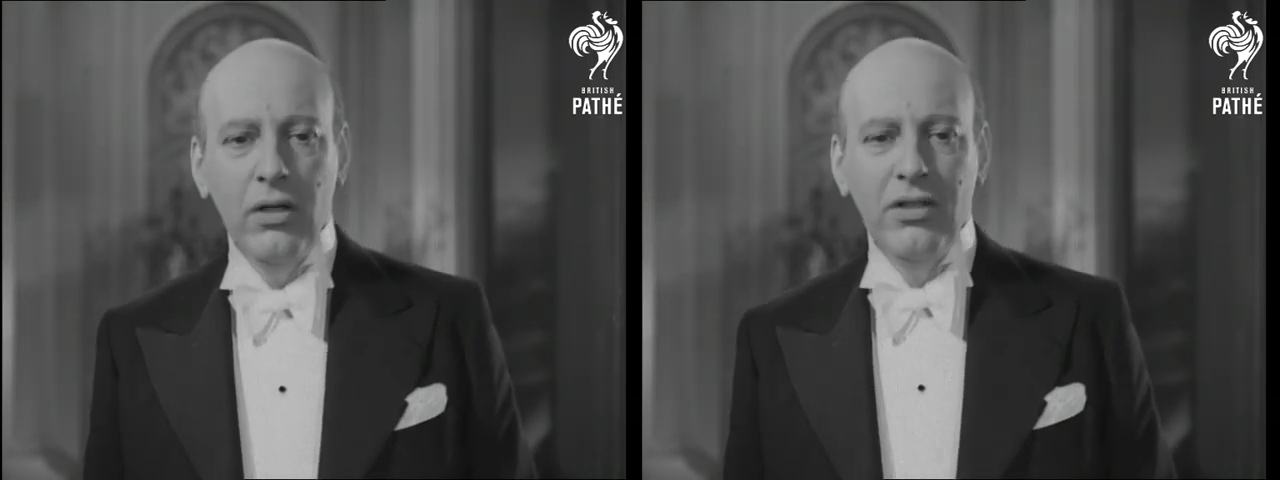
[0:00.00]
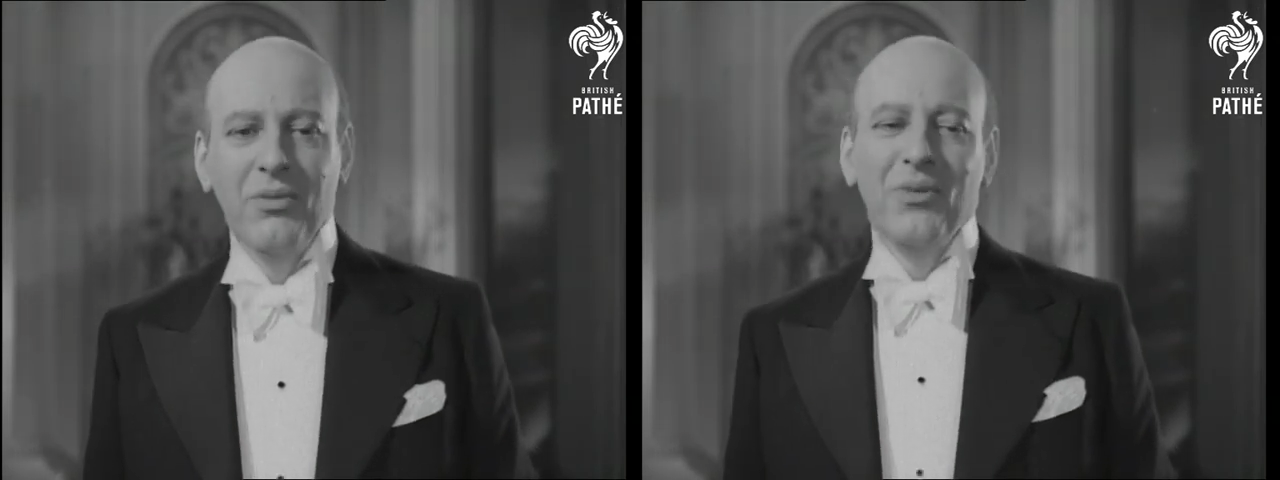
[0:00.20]

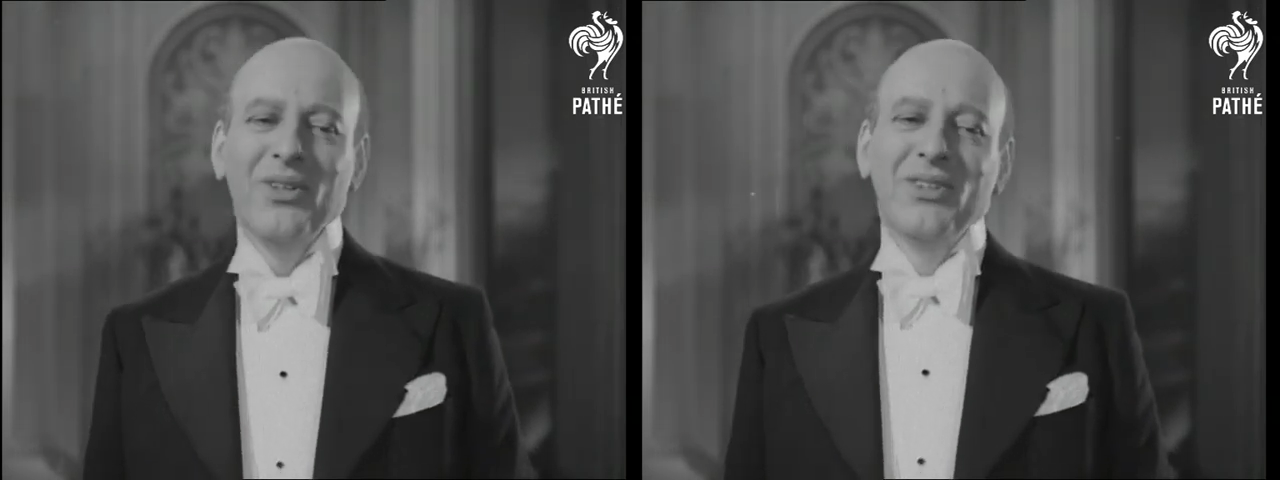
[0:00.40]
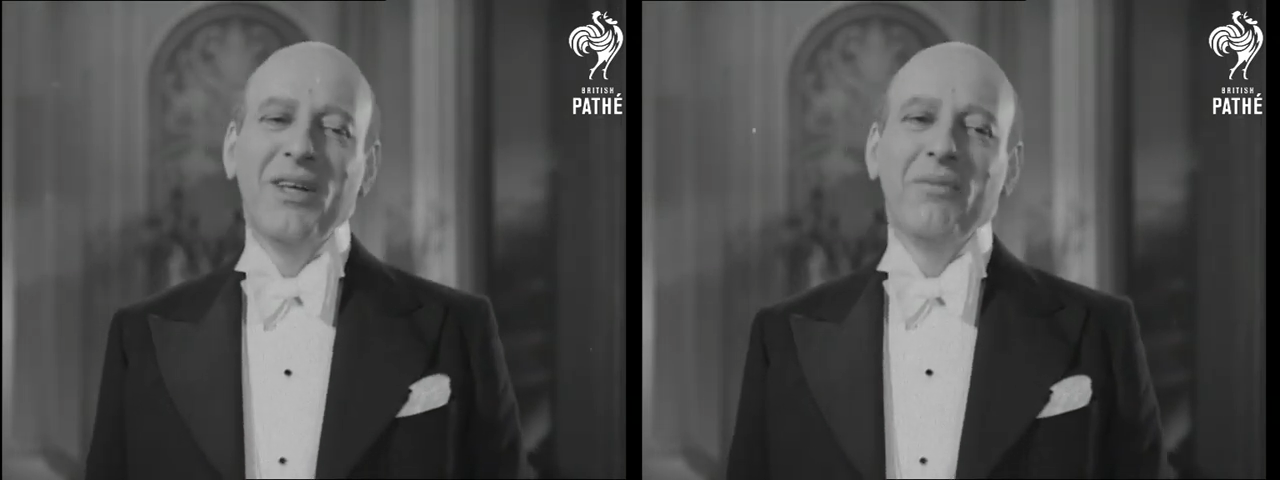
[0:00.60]
He said,
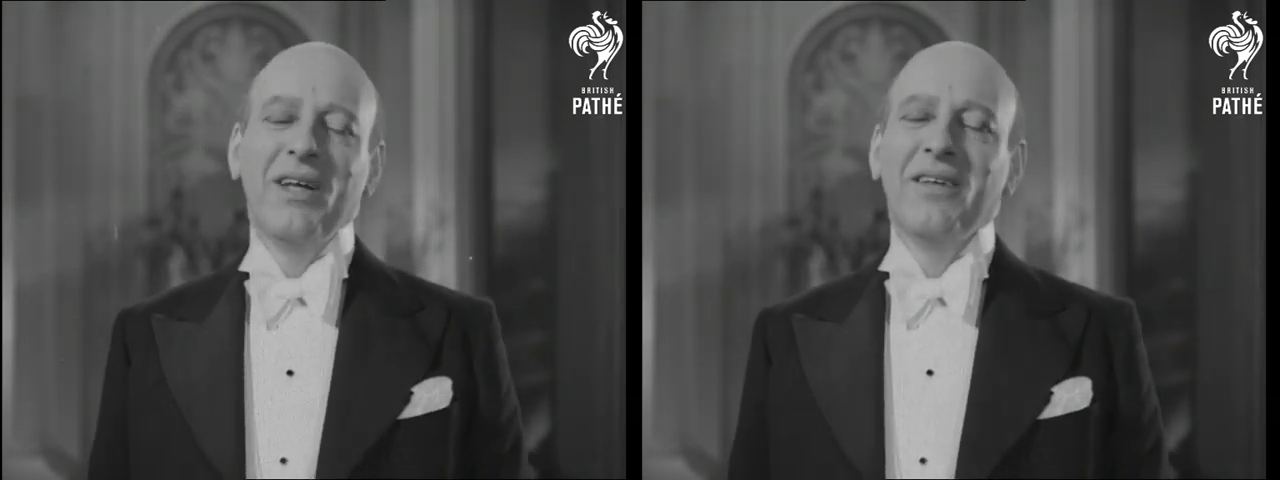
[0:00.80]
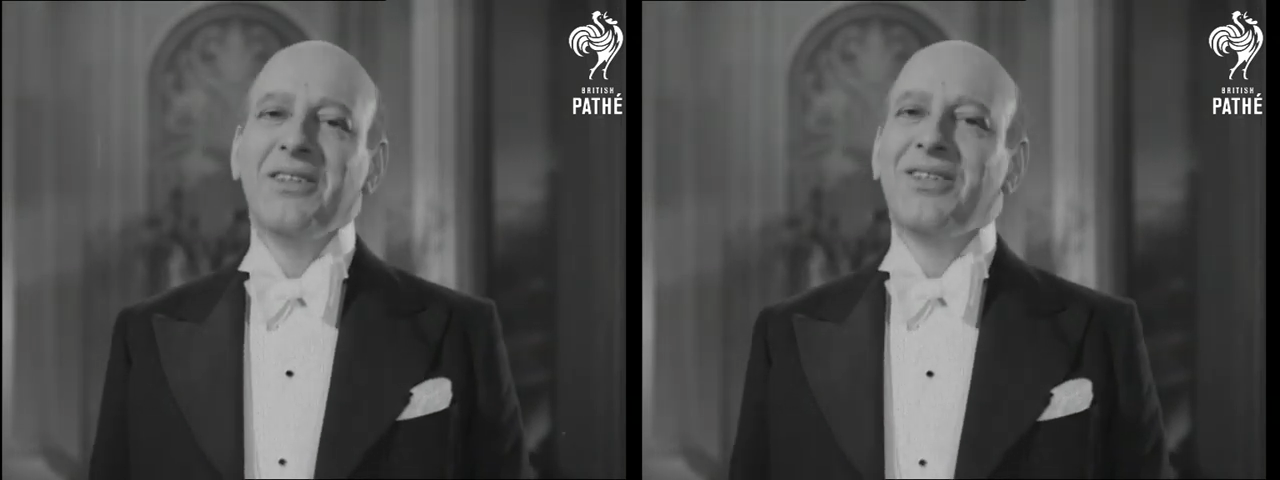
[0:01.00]
well,
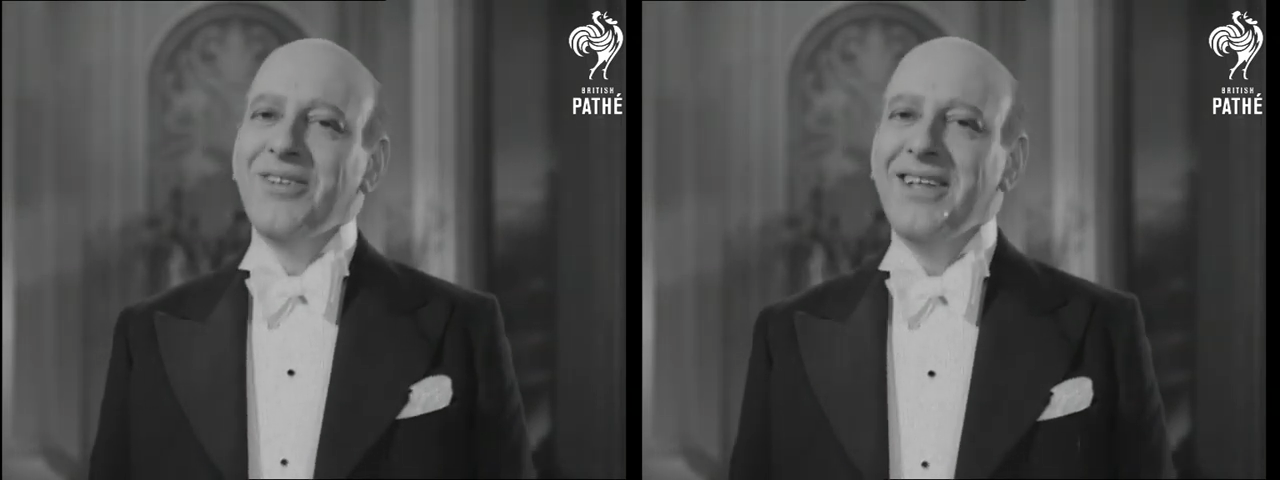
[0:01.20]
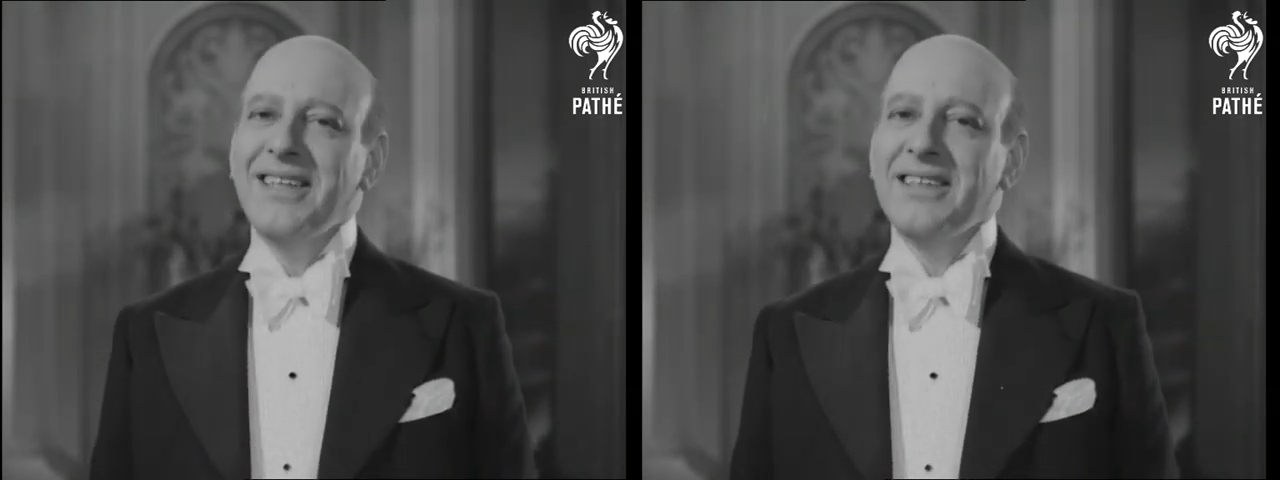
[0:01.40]
sometimes it's
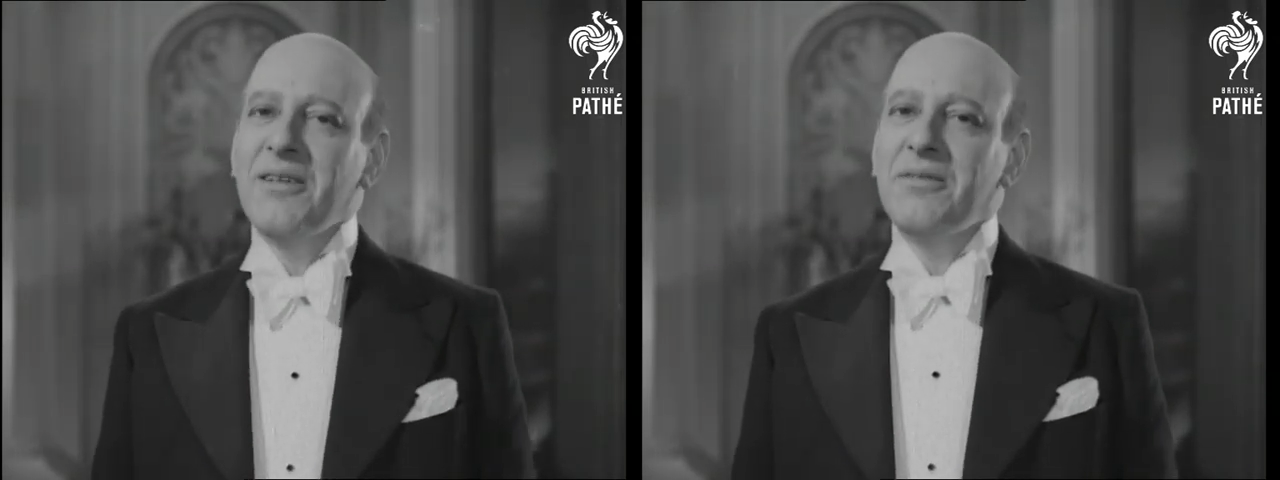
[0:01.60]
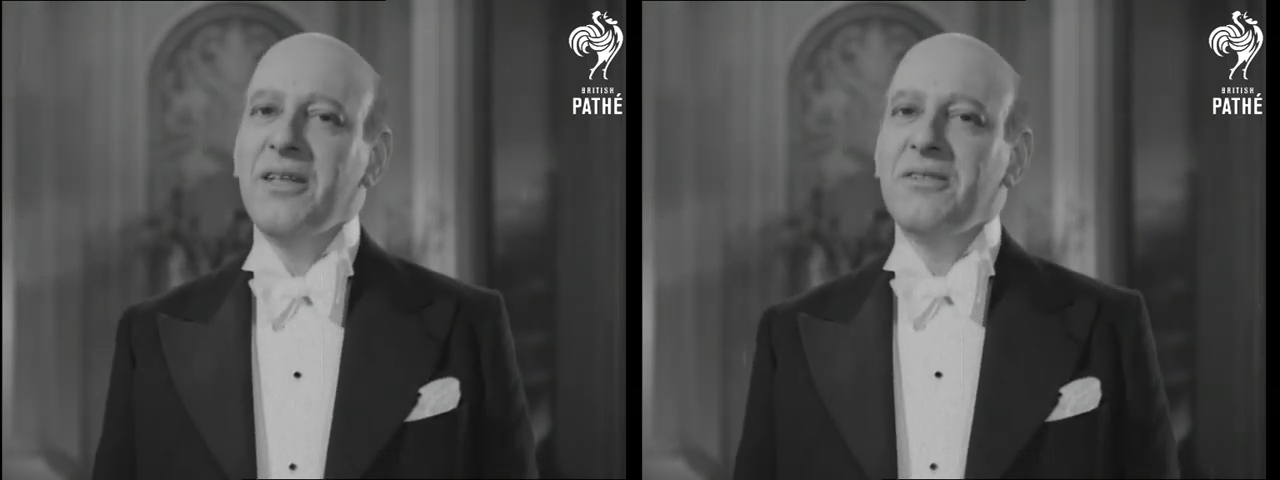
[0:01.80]
three and
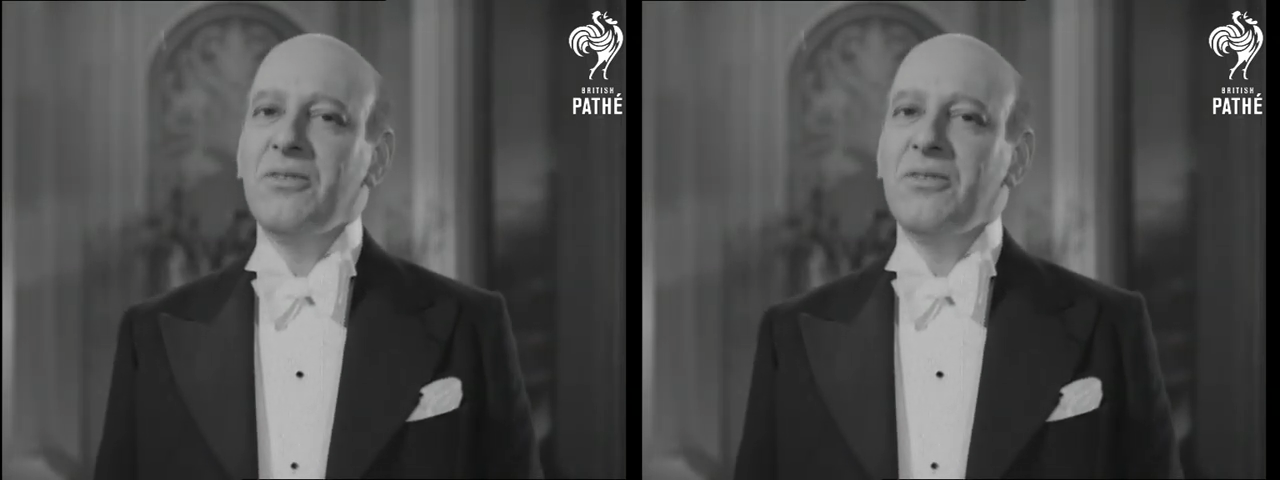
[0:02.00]
sometimes